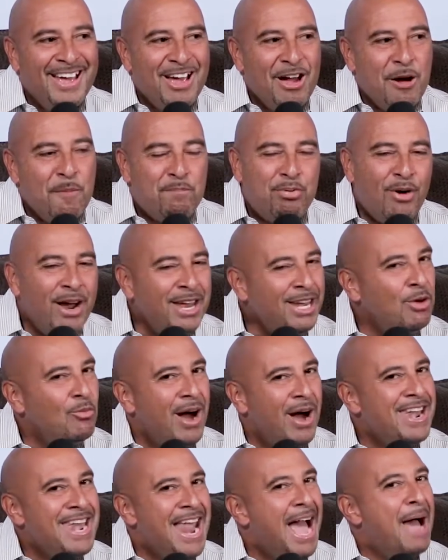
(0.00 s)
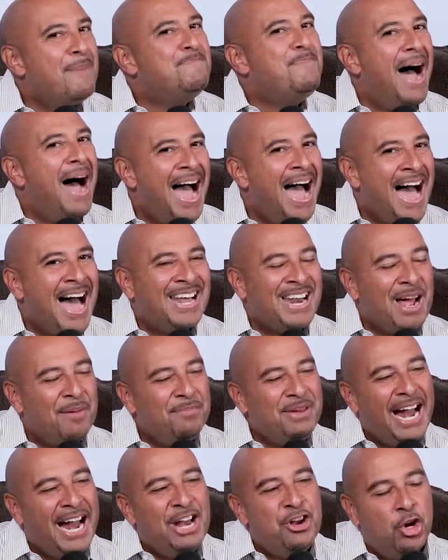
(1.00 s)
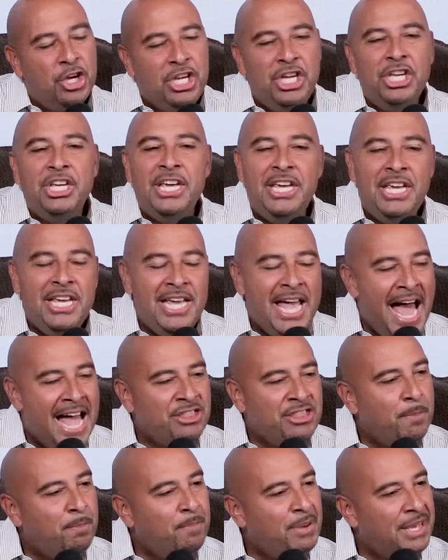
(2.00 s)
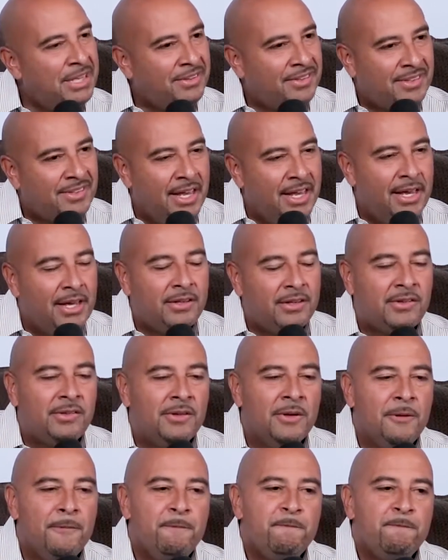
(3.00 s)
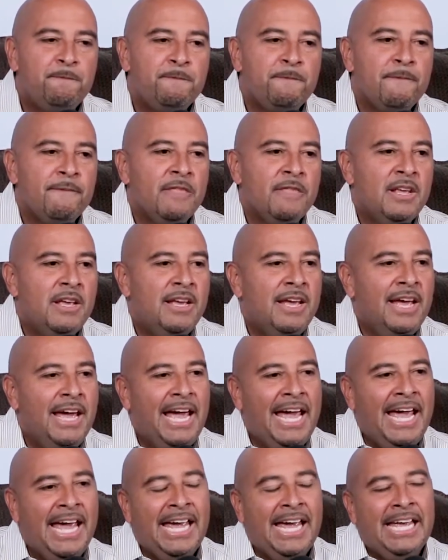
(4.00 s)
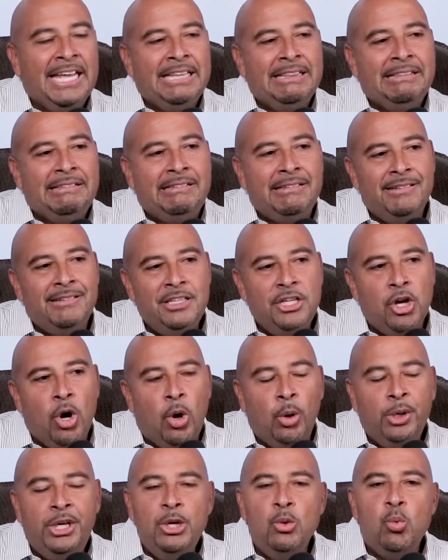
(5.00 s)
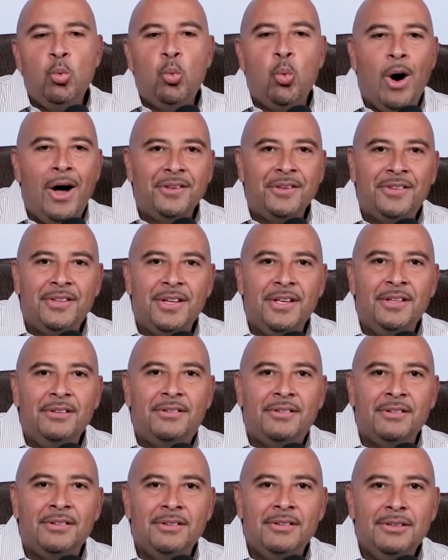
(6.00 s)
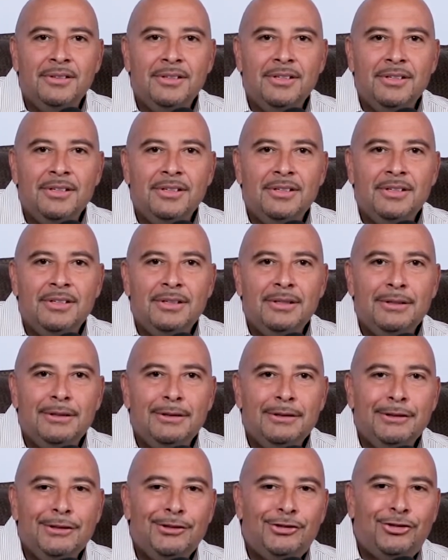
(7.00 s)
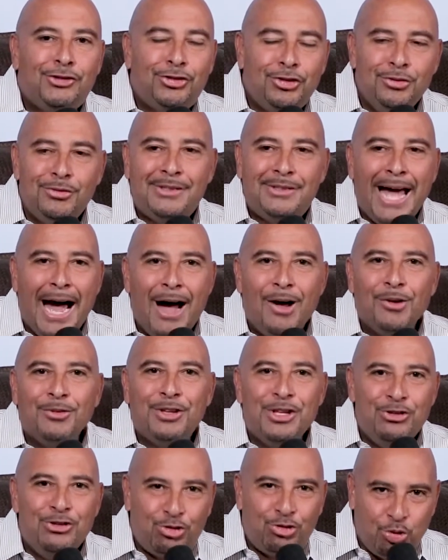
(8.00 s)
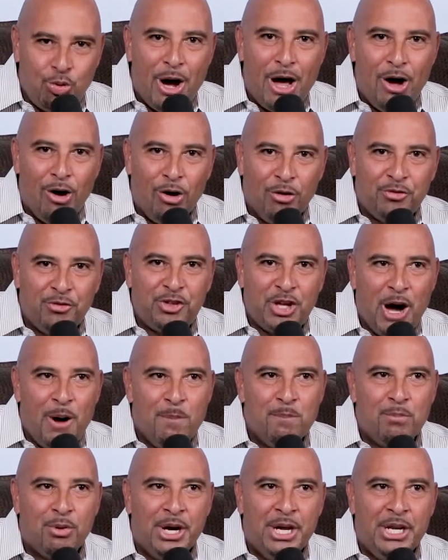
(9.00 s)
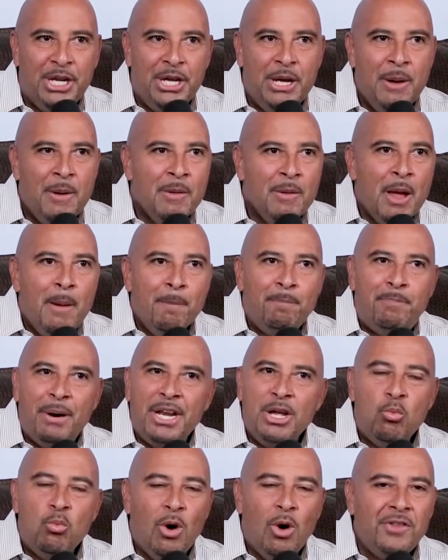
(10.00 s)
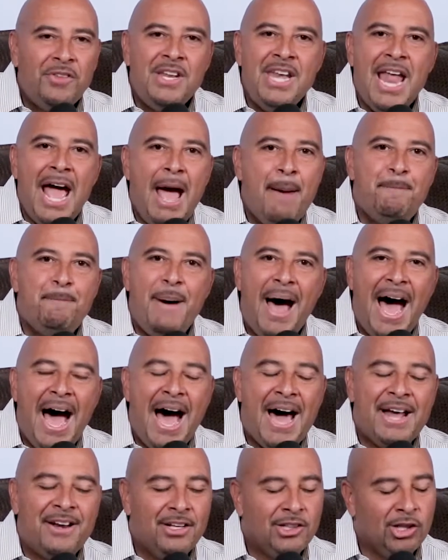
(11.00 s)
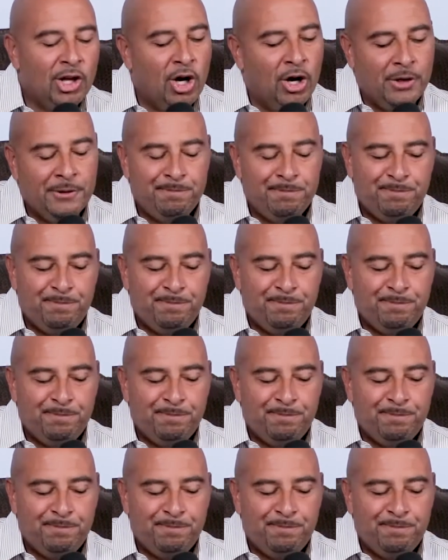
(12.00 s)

Brady wasn't that bad. I mean, I know he he had the pick six, and you know he wasn't 2012 Tom Brady, but he wasn't that bad. Look,